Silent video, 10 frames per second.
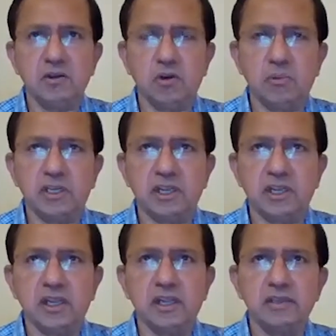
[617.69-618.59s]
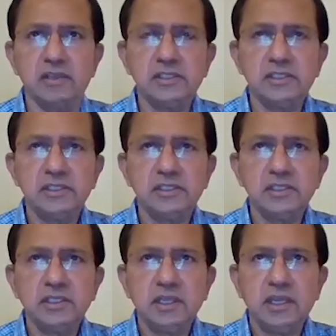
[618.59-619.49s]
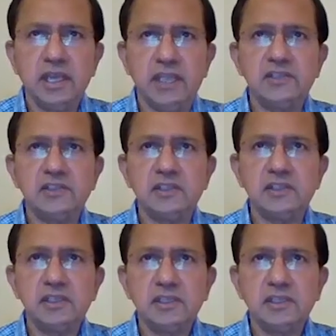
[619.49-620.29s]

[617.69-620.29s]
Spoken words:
corporate career, is